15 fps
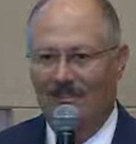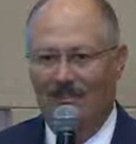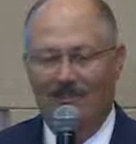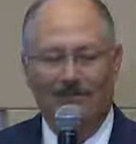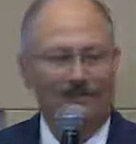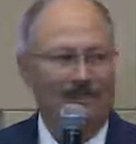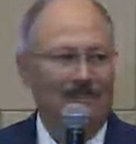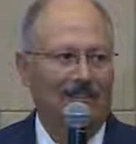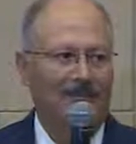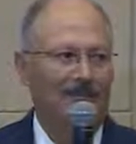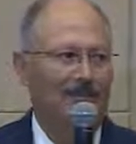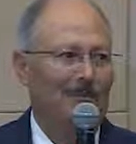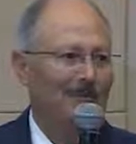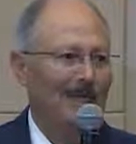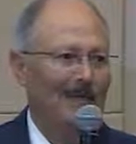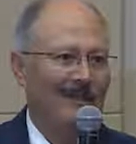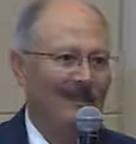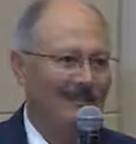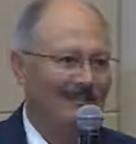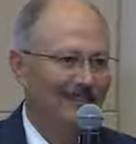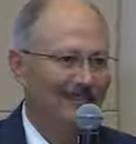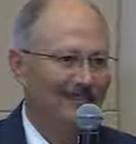aren't really
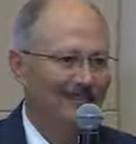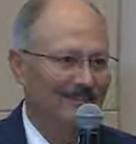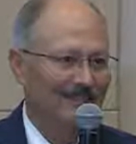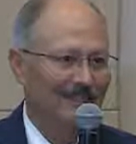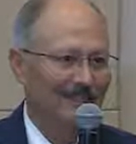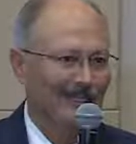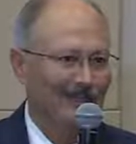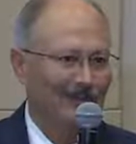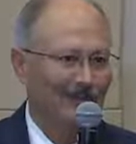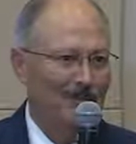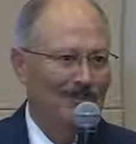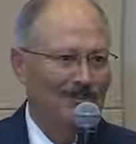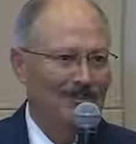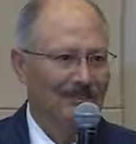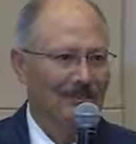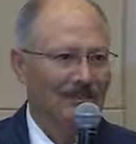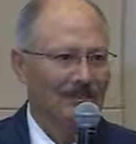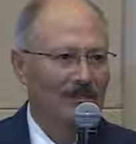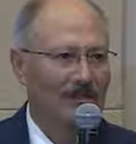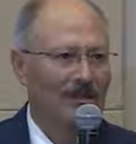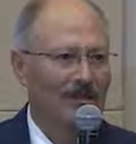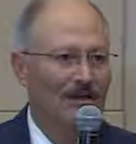mandated to give us any information under
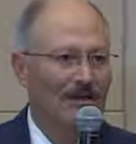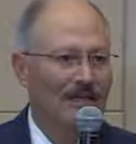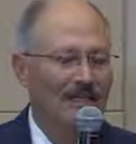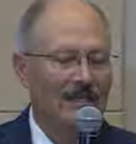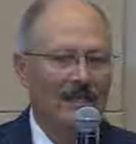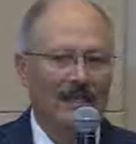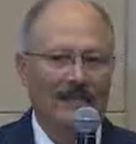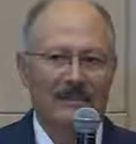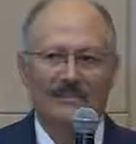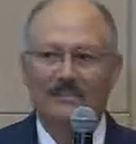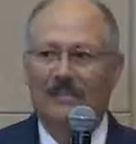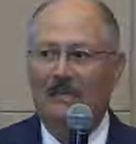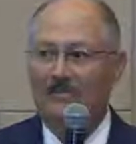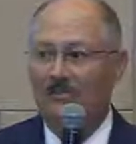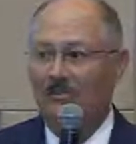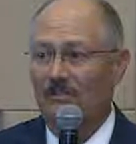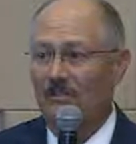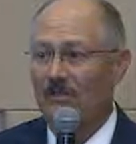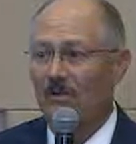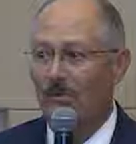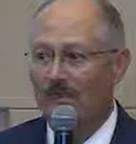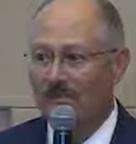the law, and there's absolutely
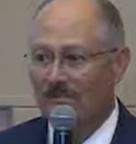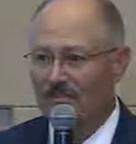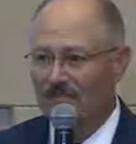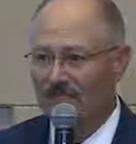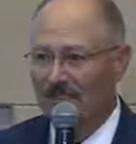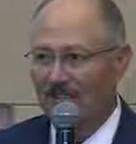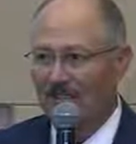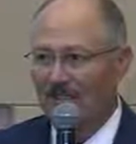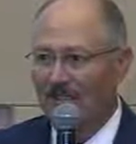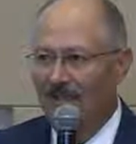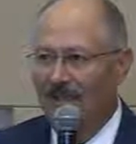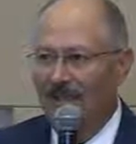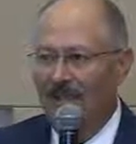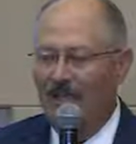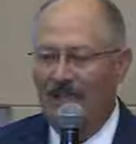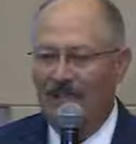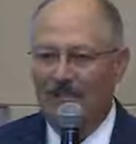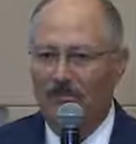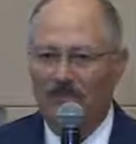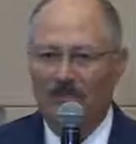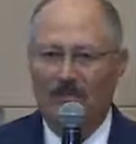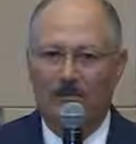no history. And
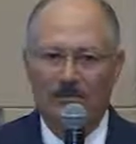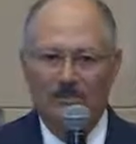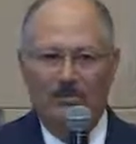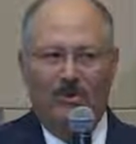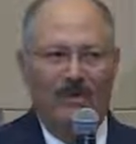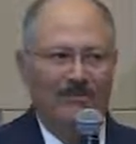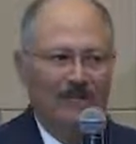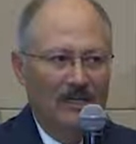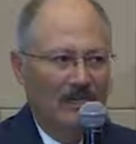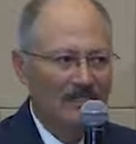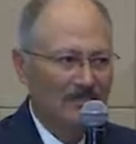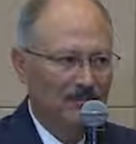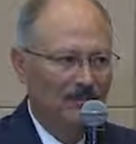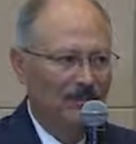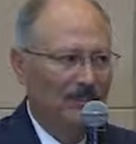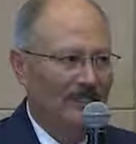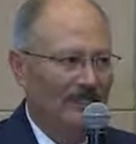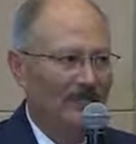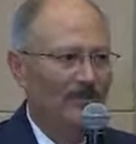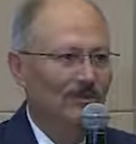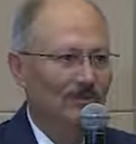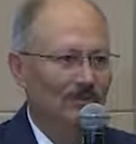depending on which private hospital we
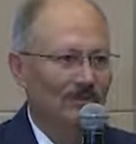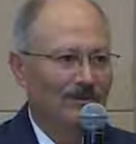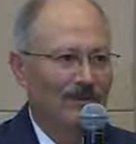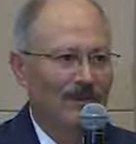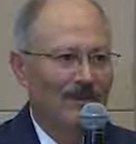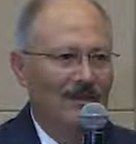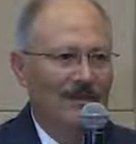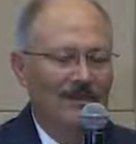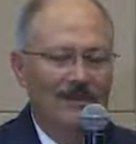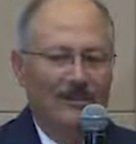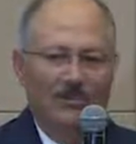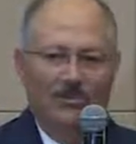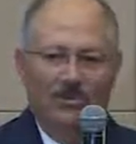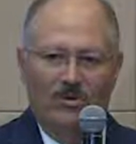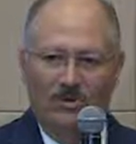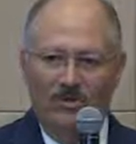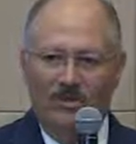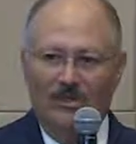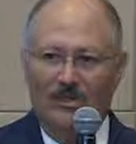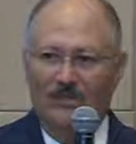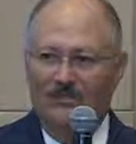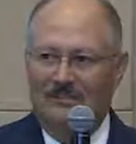go to, the
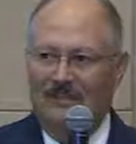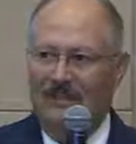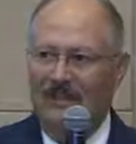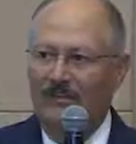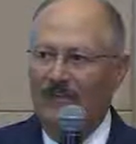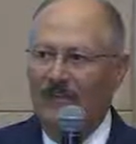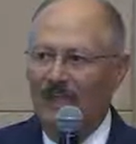protocols of how they